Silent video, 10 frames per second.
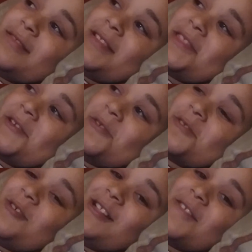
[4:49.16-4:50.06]
Let's go
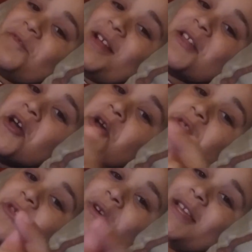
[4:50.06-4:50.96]
with qualified.
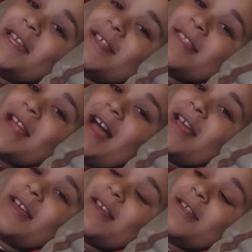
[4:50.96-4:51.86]
So he is
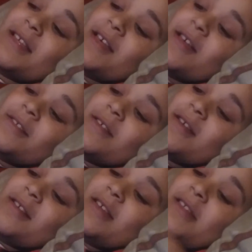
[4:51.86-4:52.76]
not...
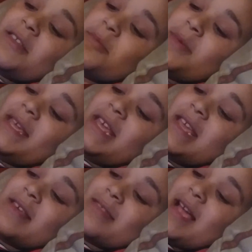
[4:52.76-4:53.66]
To me,
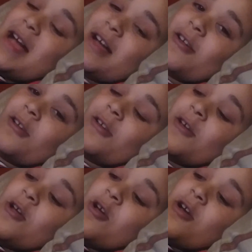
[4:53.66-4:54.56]
he is not
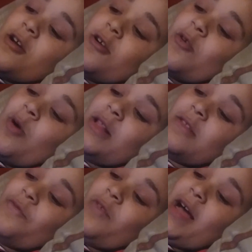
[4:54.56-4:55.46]

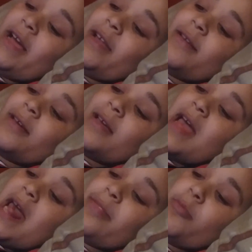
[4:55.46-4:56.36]
qualified
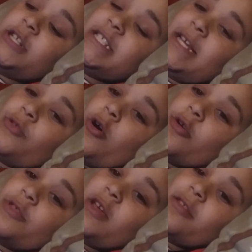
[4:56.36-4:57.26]
as much as
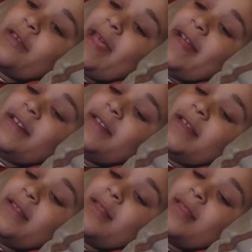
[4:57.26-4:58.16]
all the other candidates.